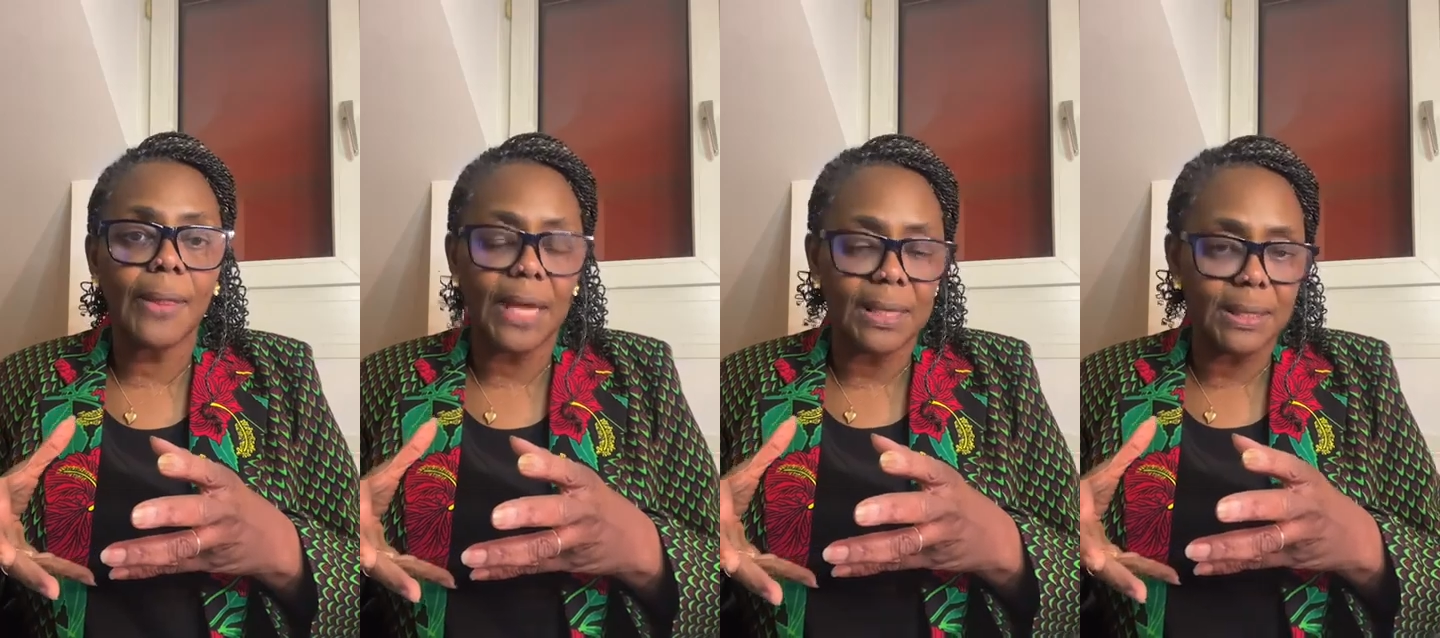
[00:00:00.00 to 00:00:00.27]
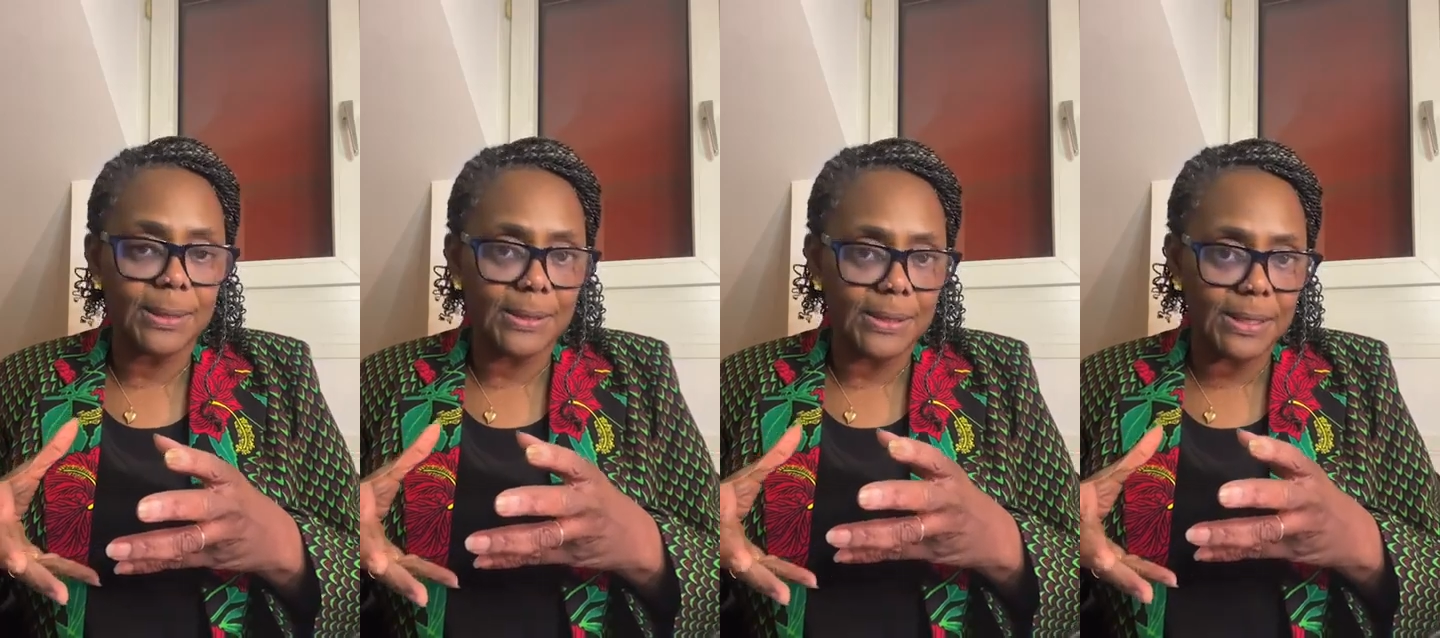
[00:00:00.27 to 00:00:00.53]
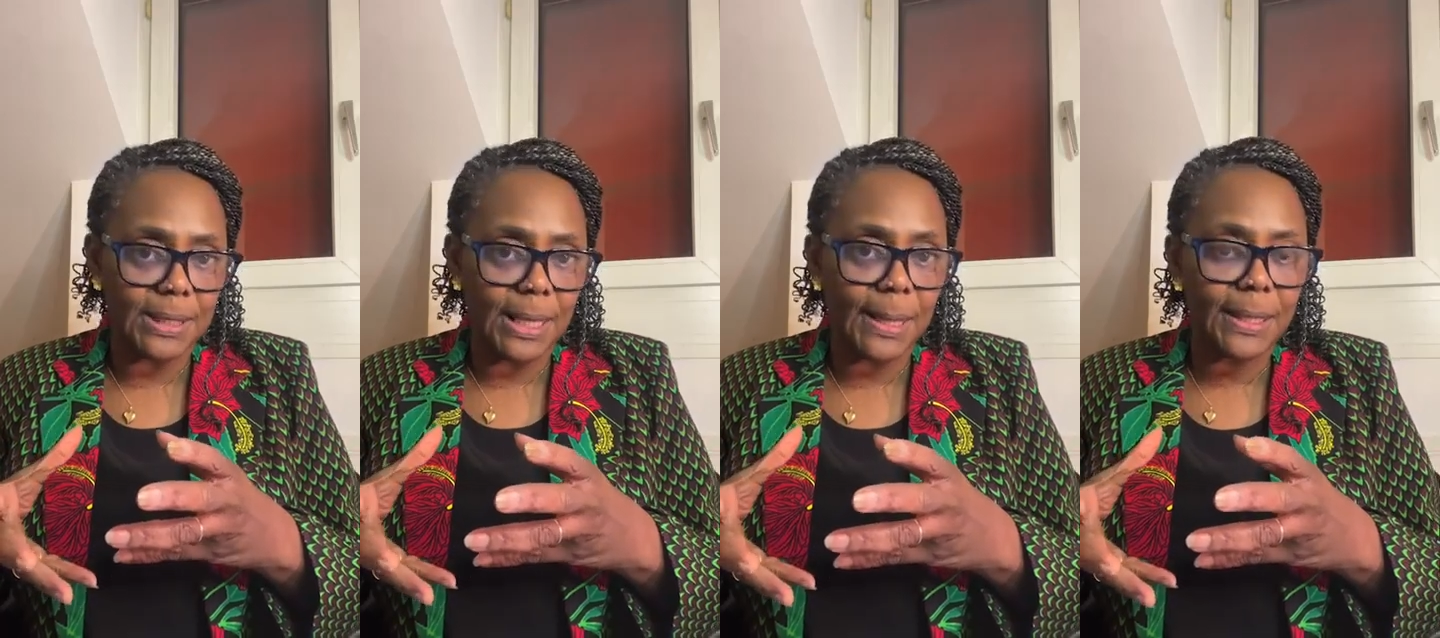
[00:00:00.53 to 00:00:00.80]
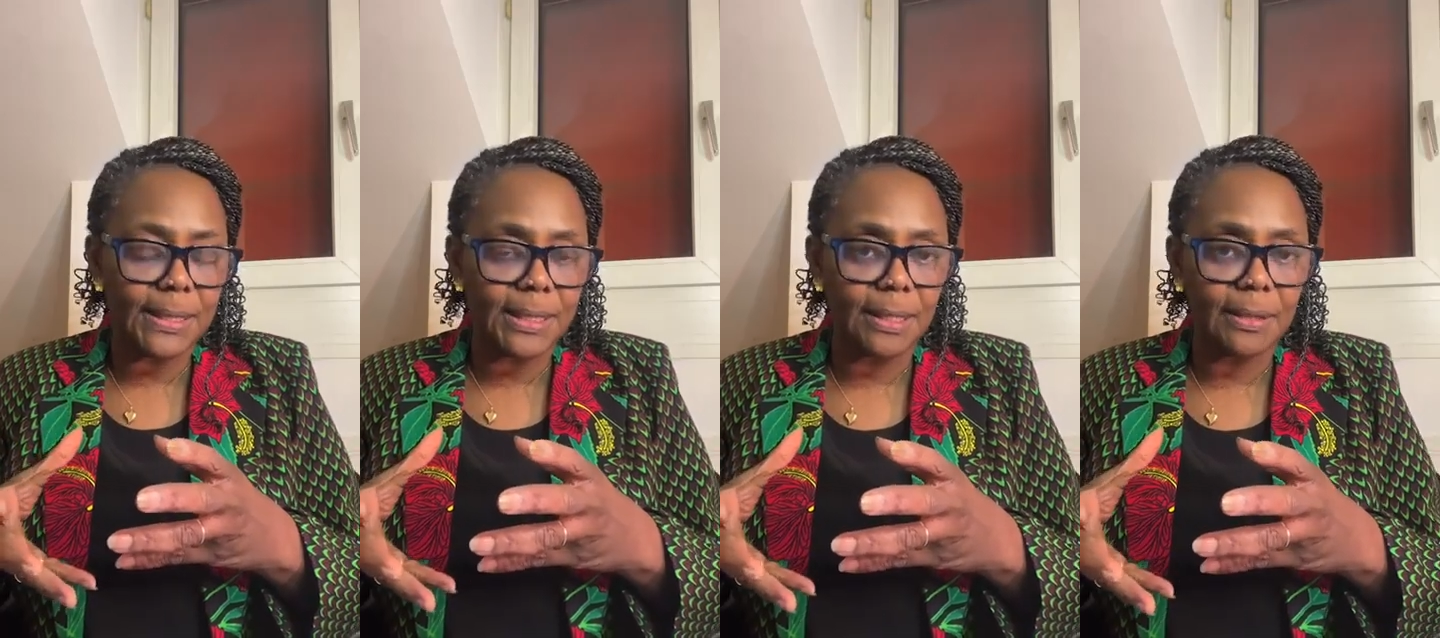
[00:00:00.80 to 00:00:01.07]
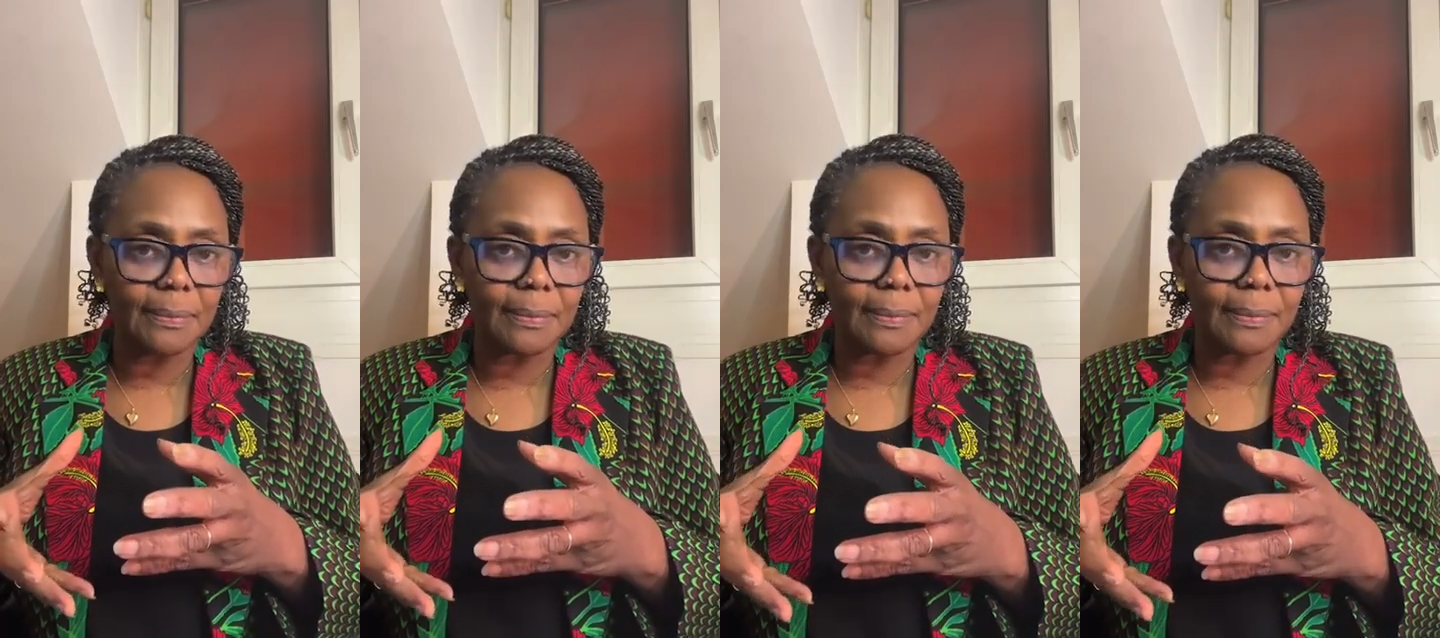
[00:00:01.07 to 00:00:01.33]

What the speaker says: in the society,